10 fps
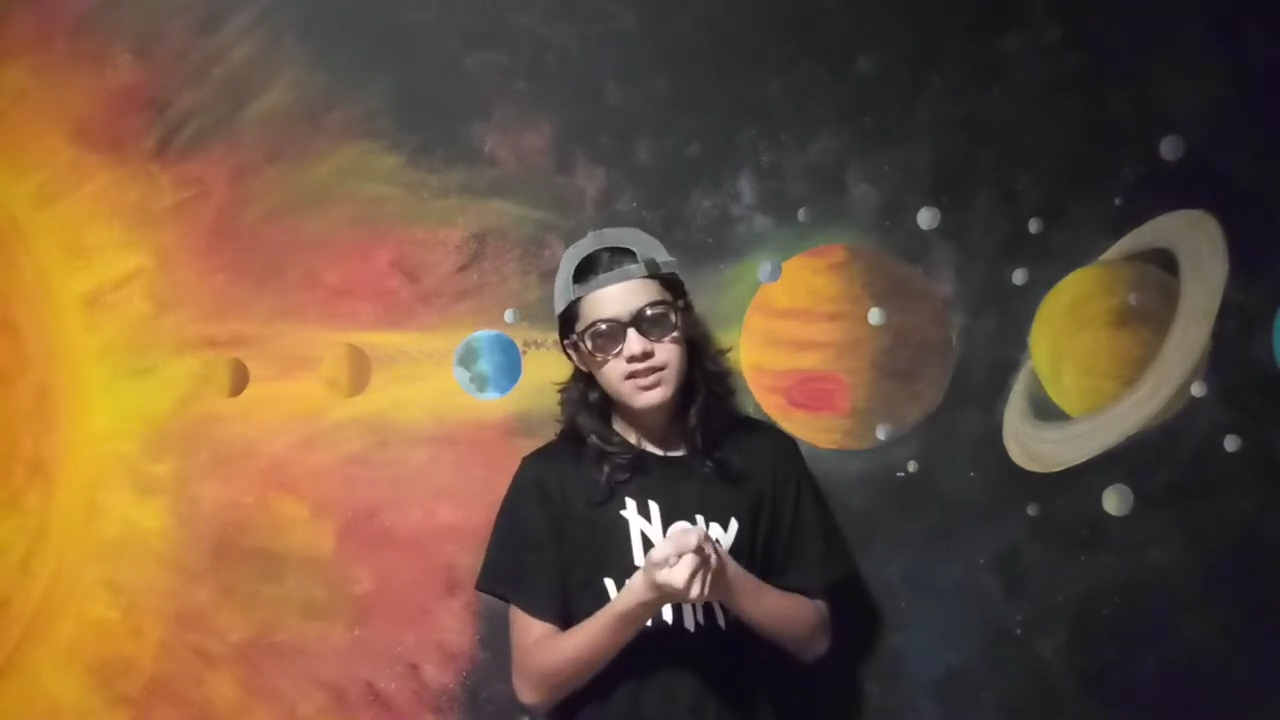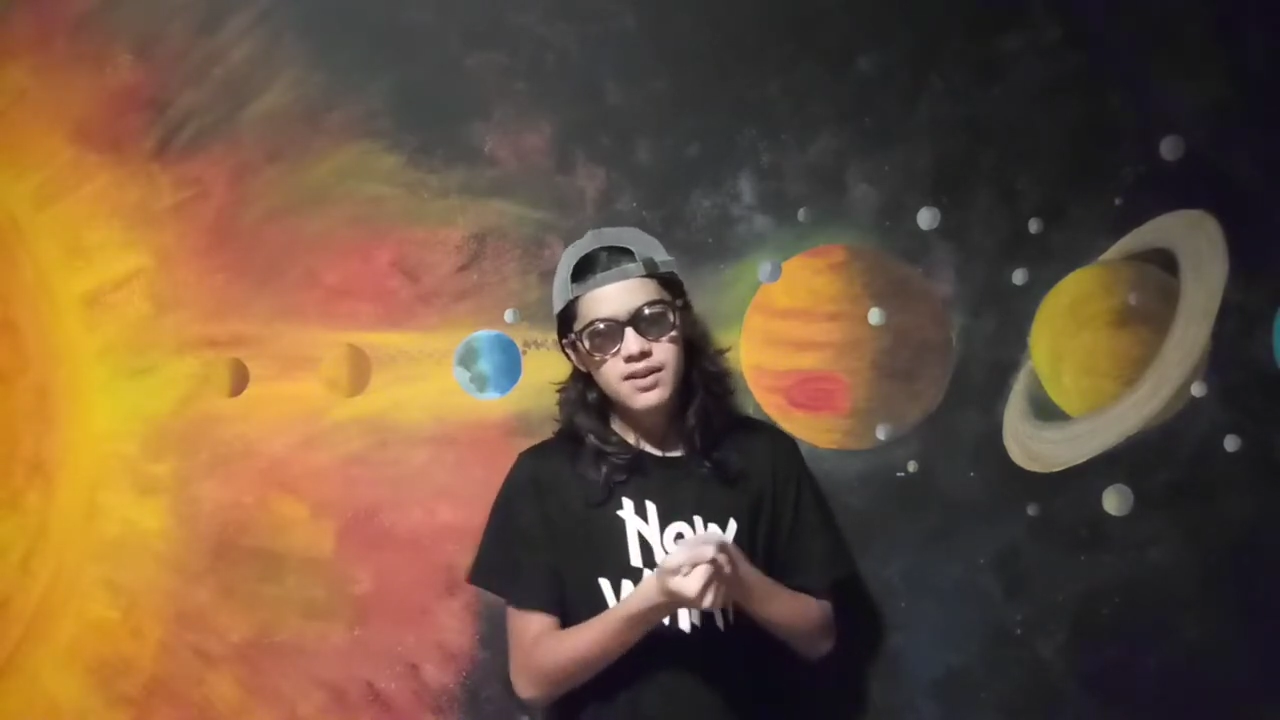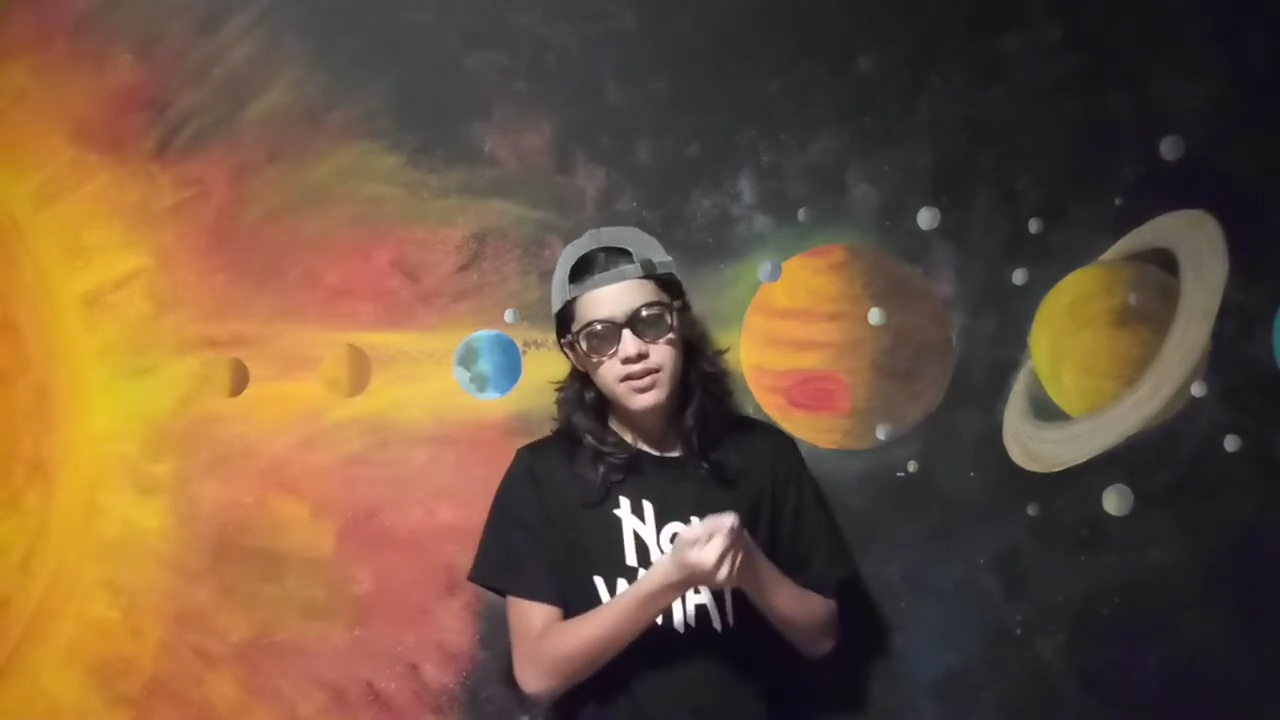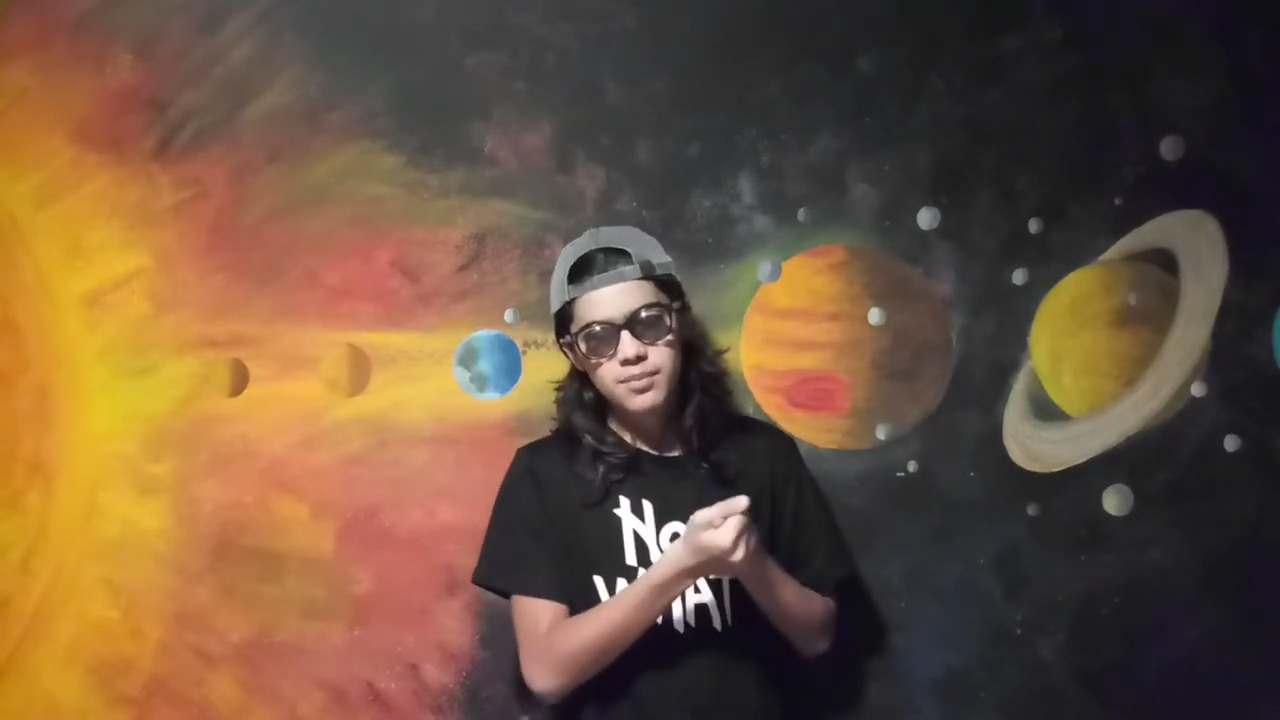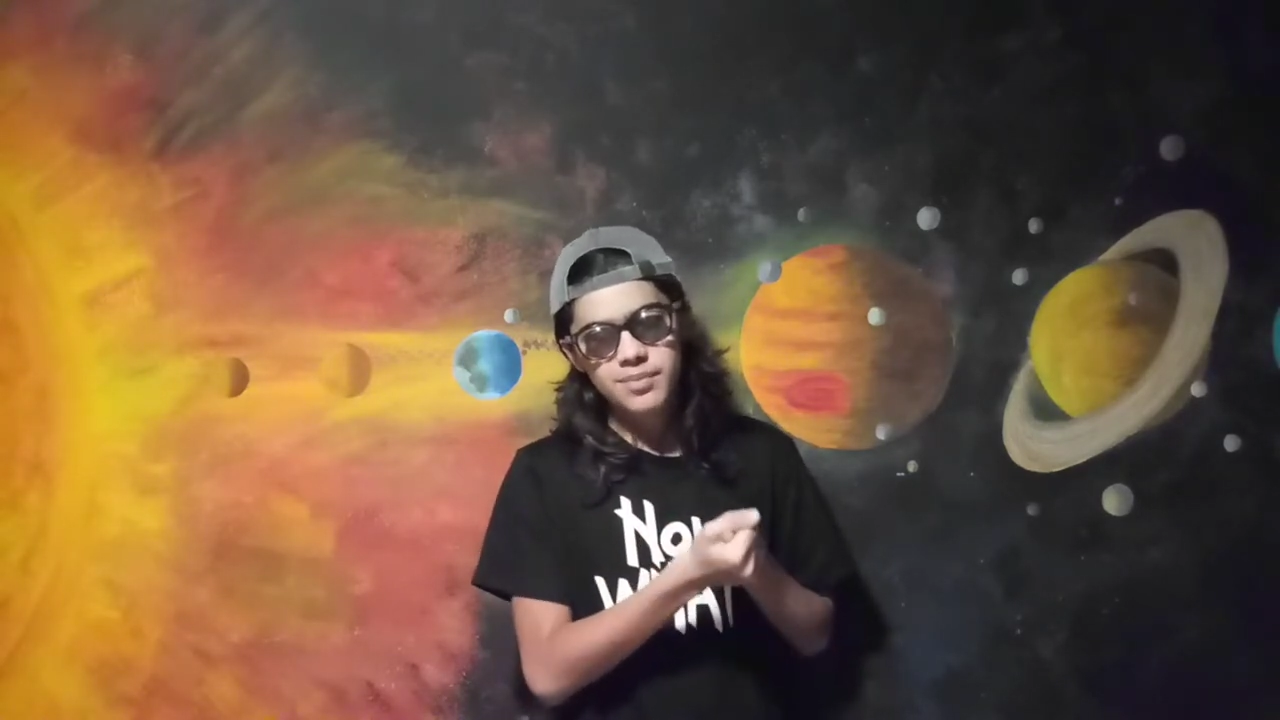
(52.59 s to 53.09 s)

to other